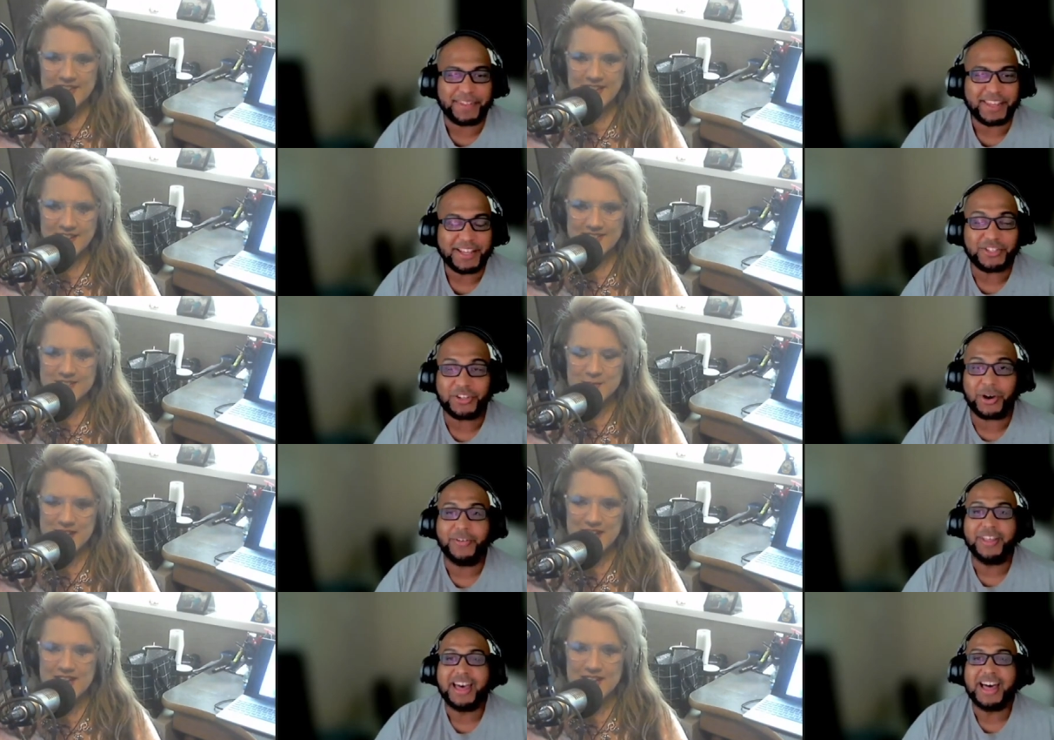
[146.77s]
Speaker 1: awesome. So
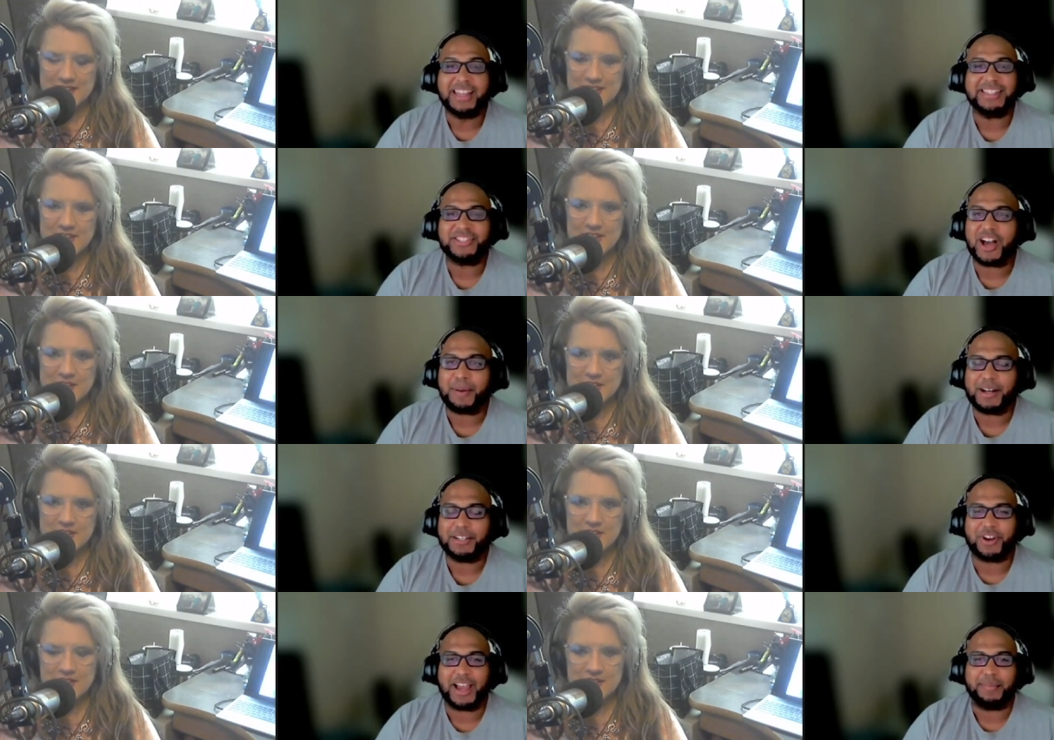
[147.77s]
yeah. Let's talk about
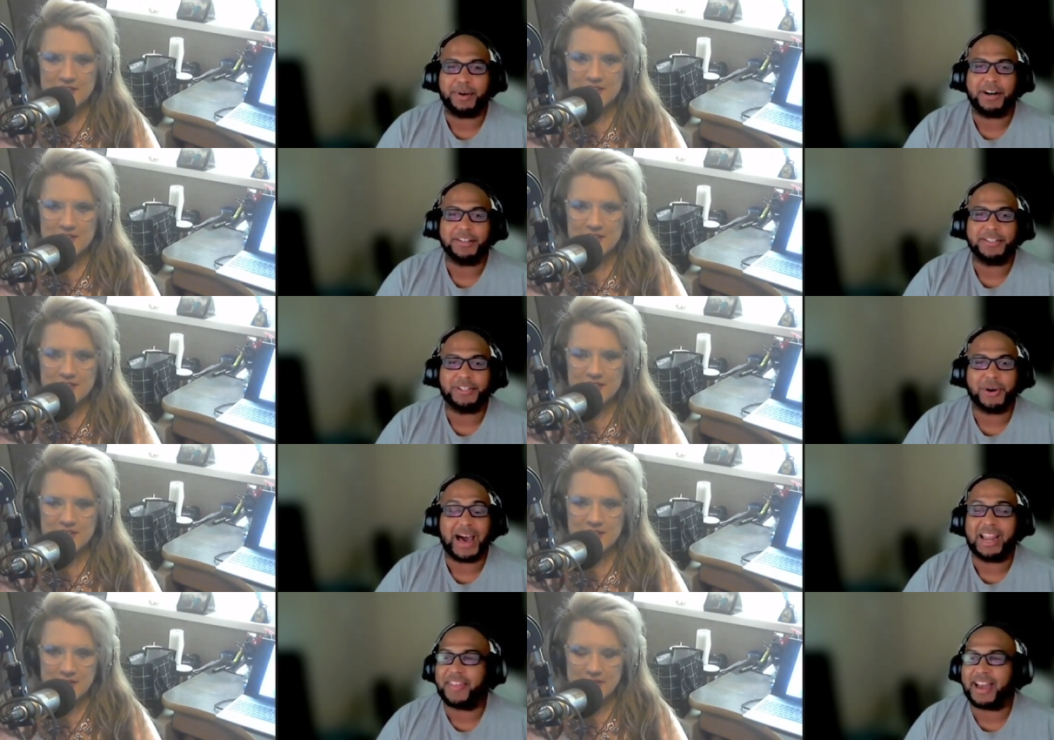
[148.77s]
Dragon Ball. So how
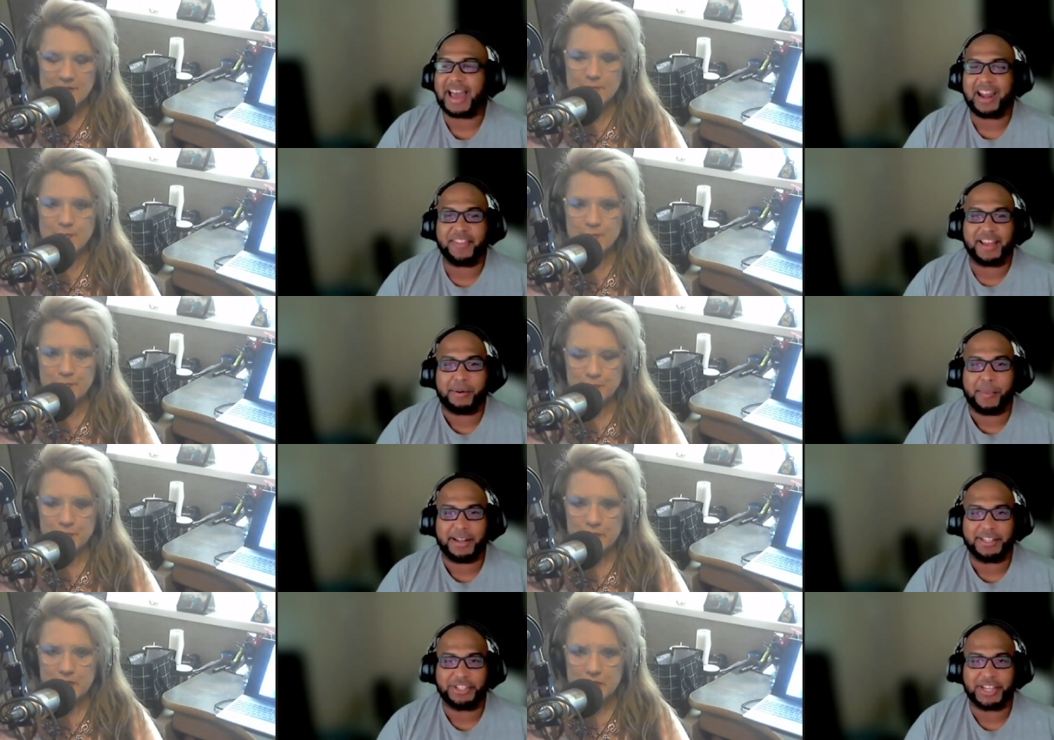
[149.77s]
did that, how did that come about?
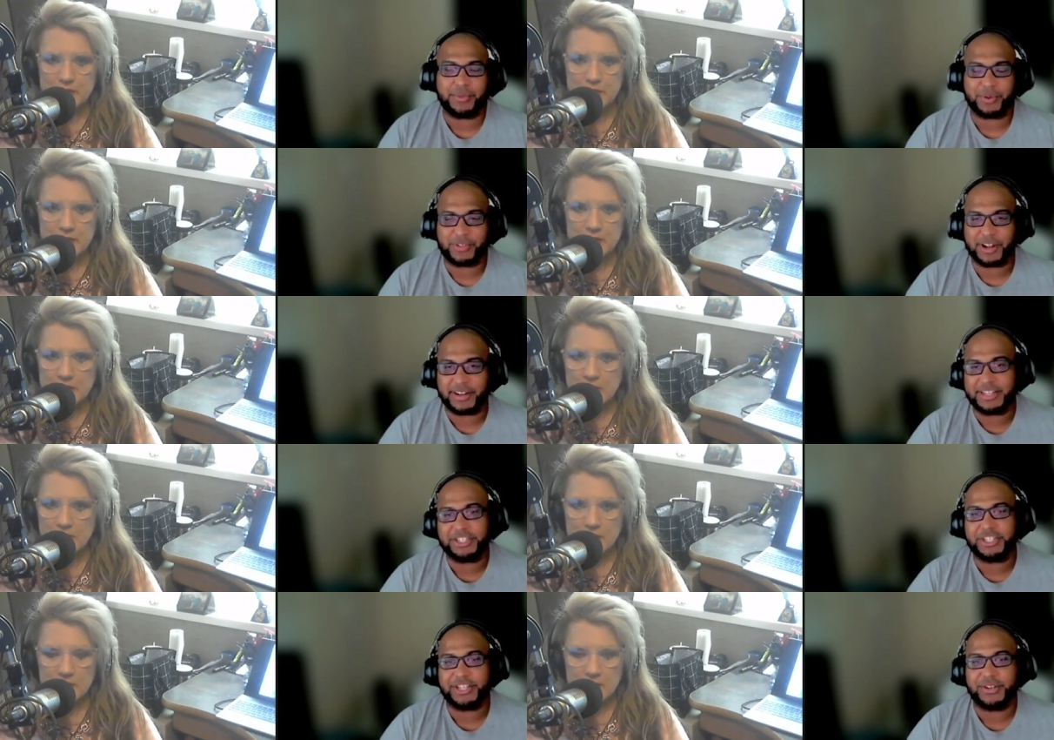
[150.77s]
Did you get it with an audition,